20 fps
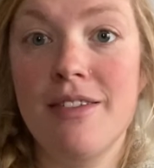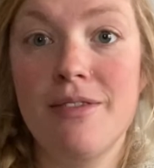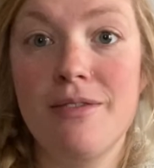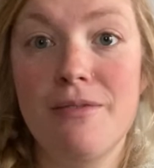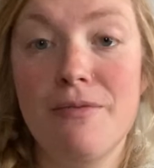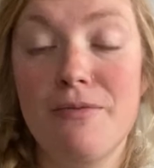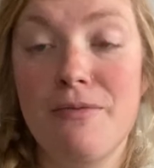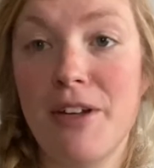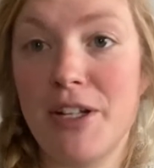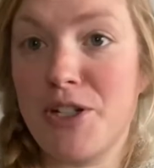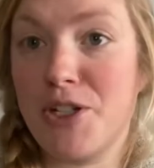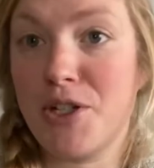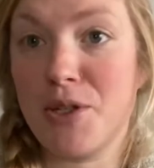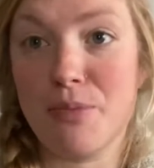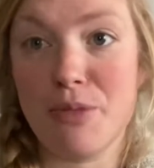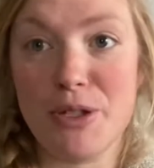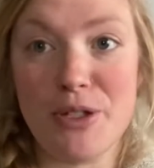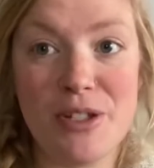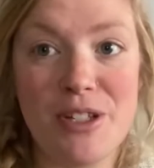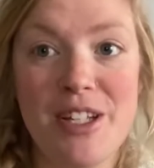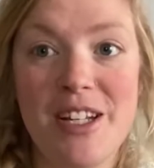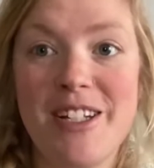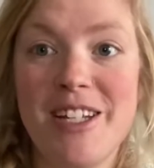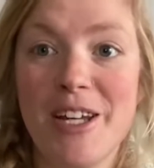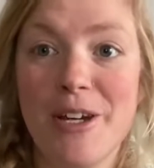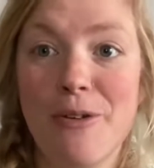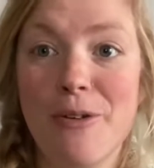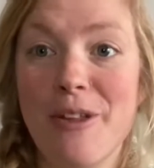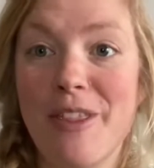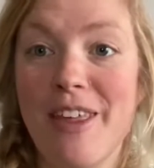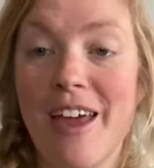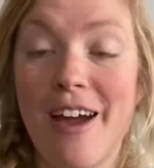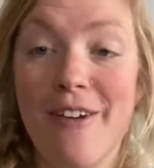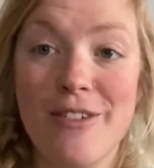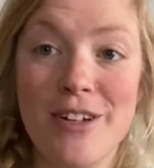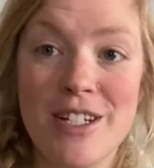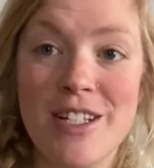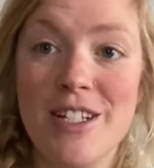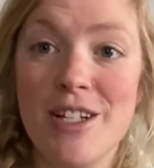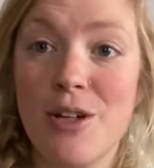vegetables to deal with
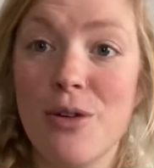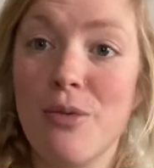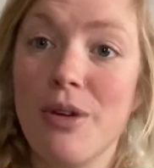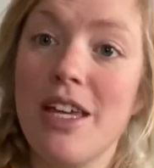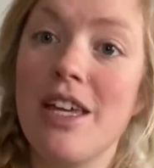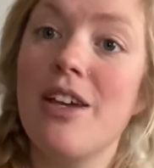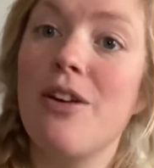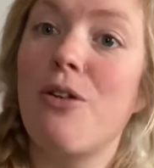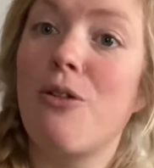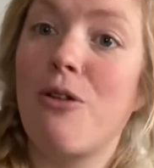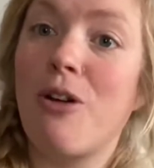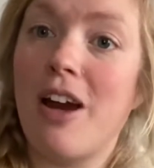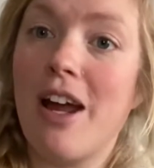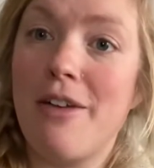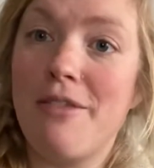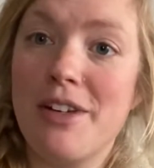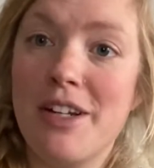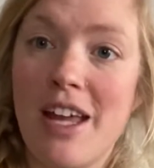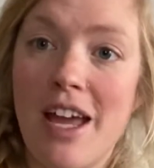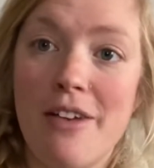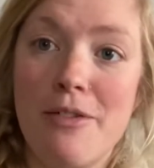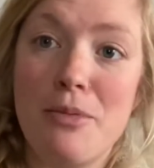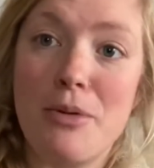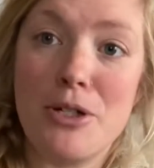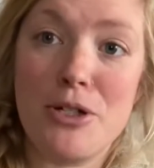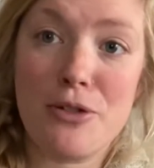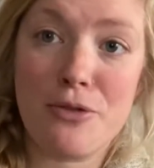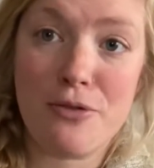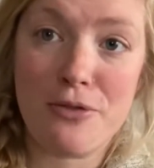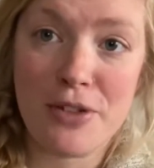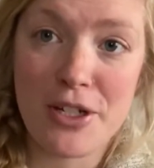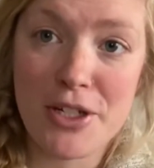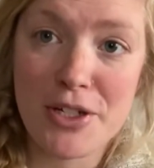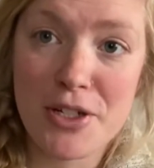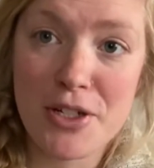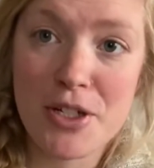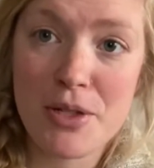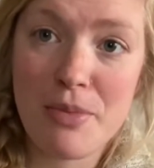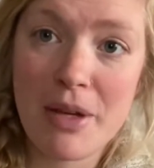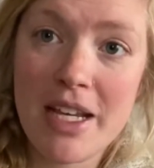every single week or having to have a bunch of
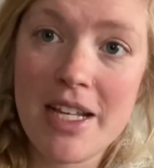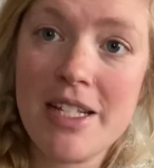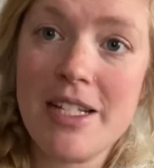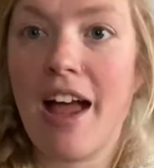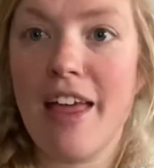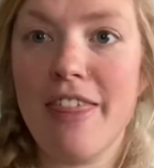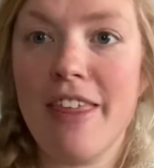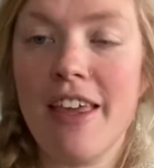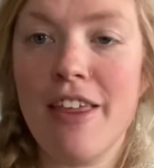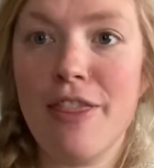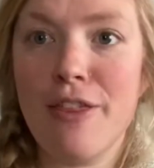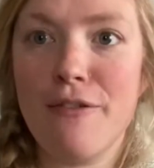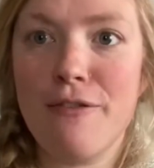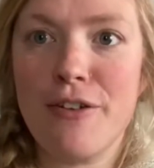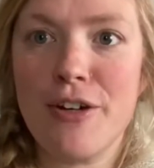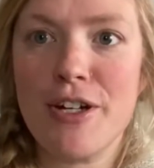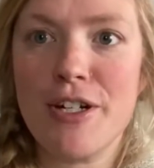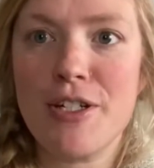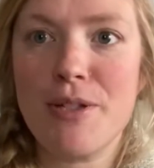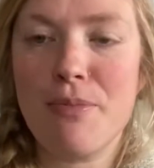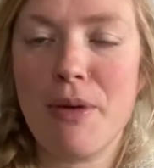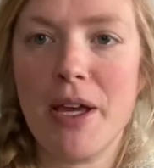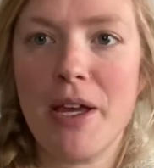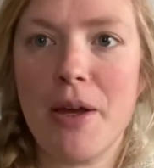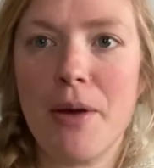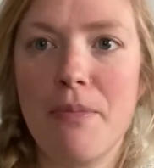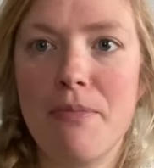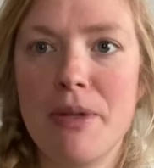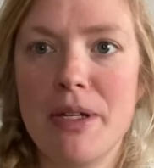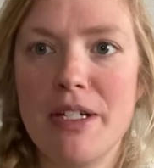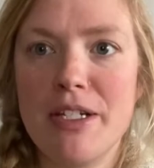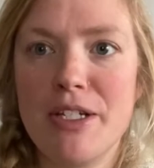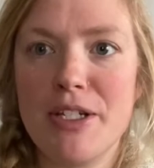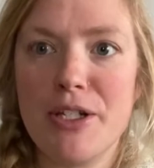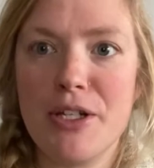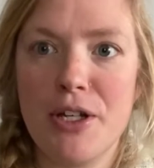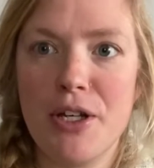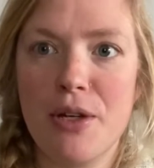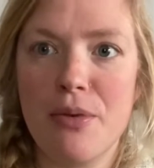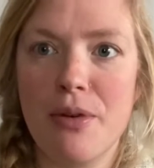freezer space. I think the first pickup is
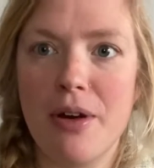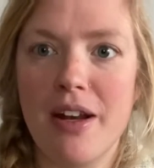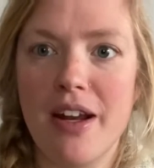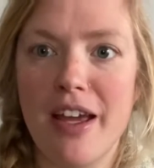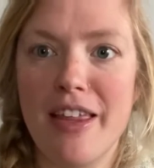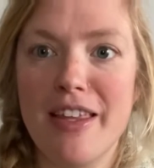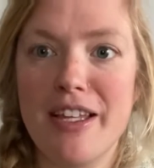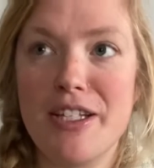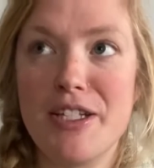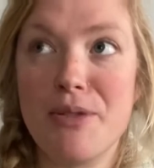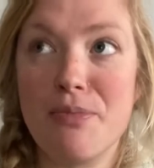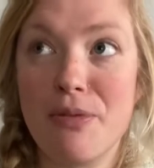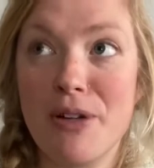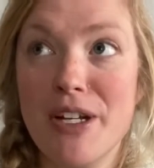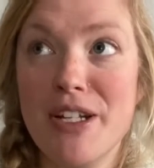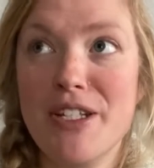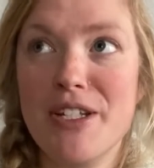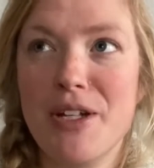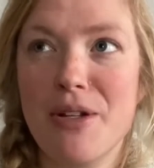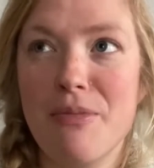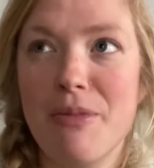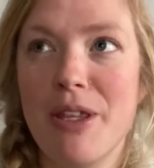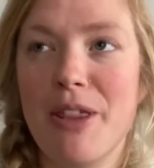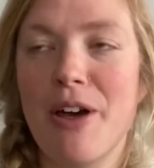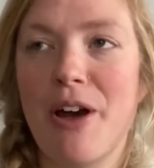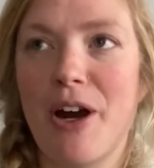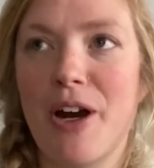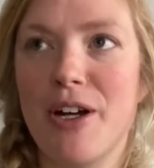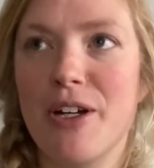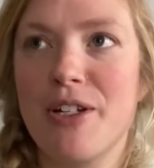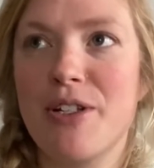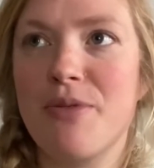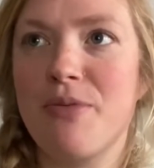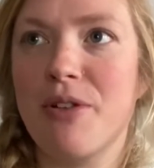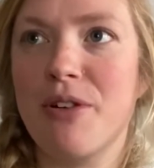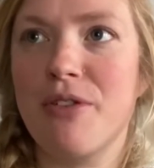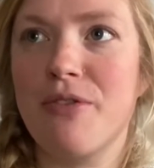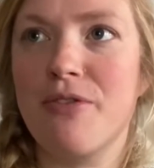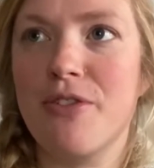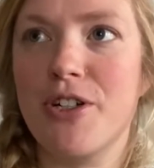a good one. I think spring's gonna be the hardest
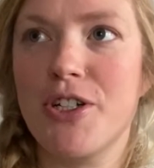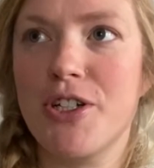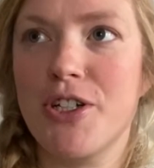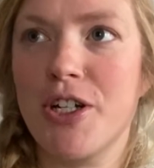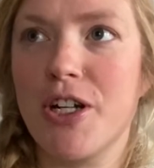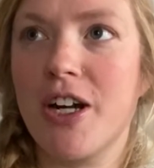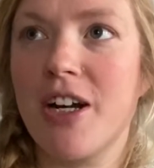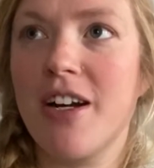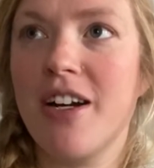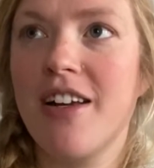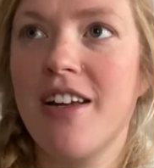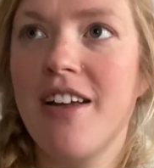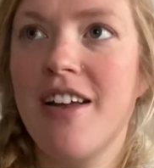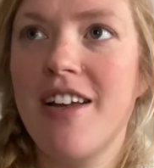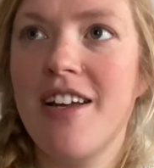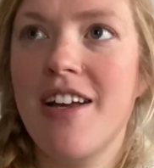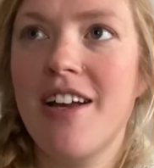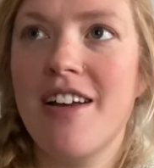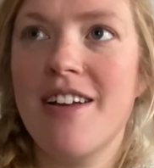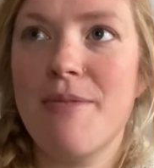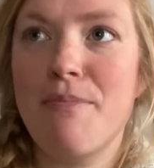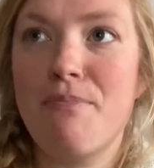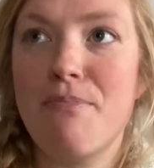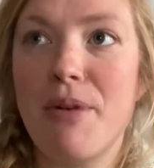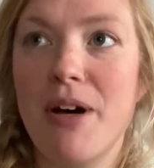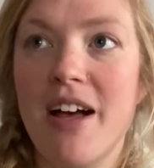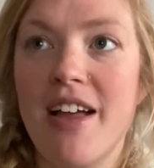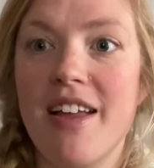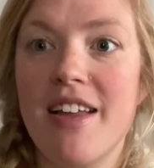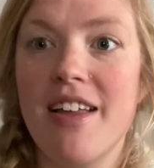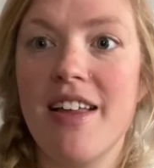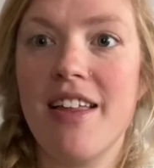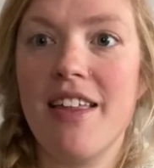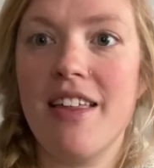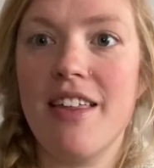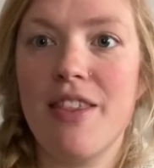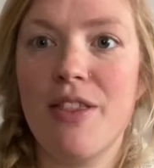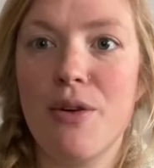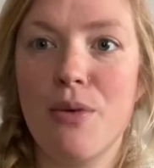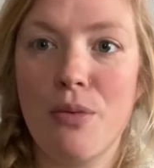one for sure, but
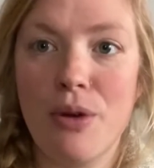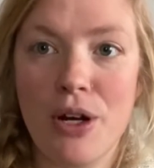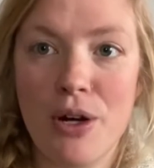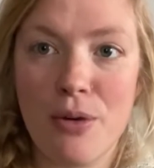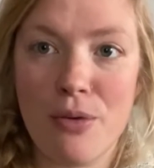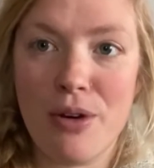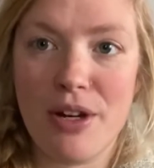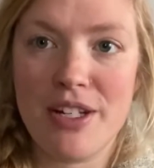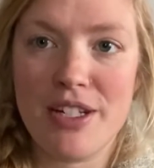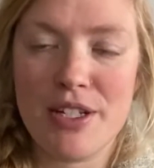the winter one is